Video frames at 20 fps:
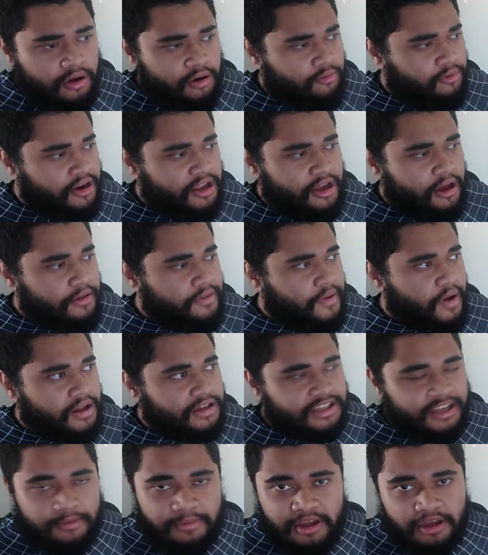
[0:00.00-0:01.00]
What are y'all
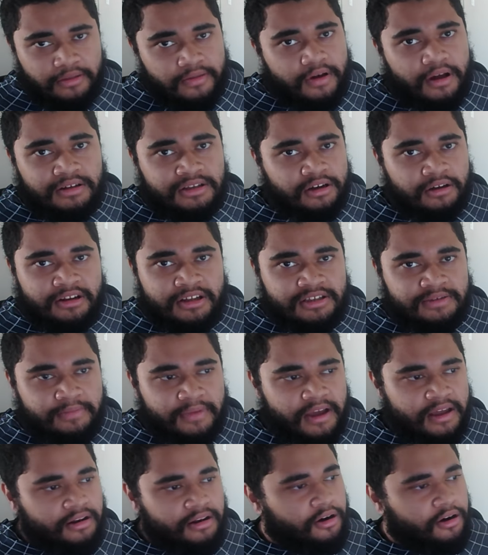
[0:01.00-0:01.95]
thoughts? Give me your thoughts on this, man.